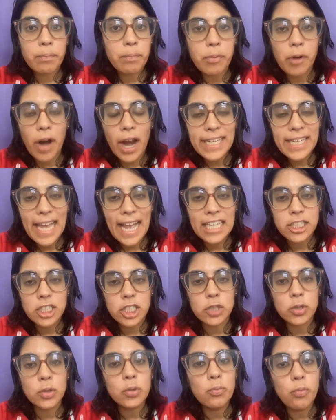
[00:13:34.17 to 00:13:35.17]

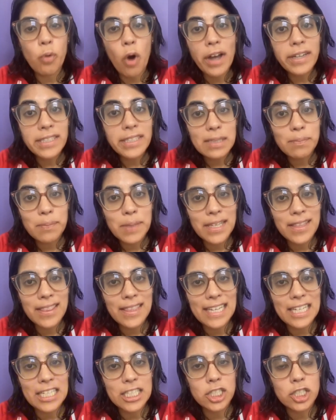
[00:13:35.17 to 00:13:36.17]
broadcasters who want to be in
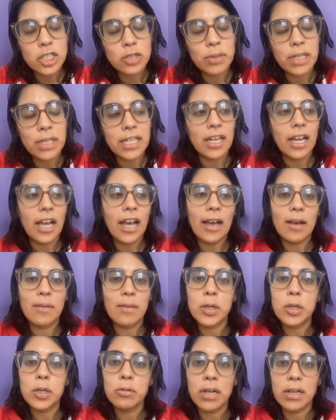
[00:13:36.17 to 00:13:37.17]
the industry,
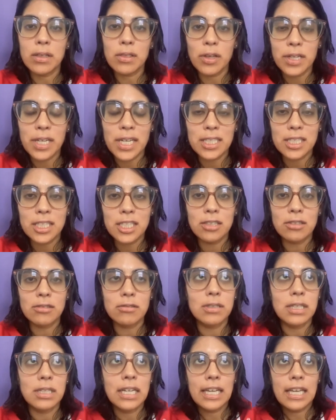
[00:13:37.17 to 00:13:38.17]
who are looking
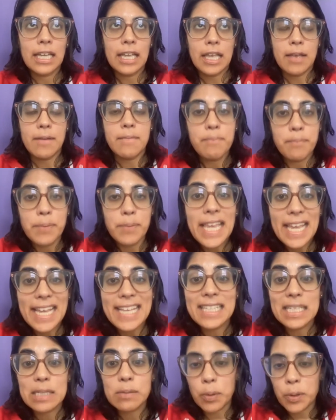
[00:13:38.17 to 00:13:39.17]
to be
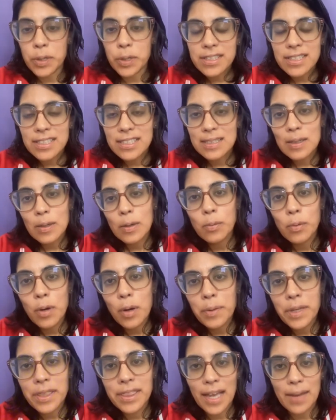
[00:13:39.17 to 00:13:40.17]
in sports,
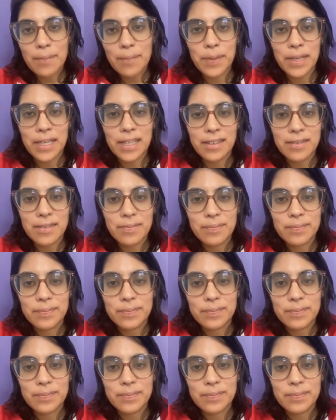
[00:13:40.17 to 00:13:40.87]
what would that be?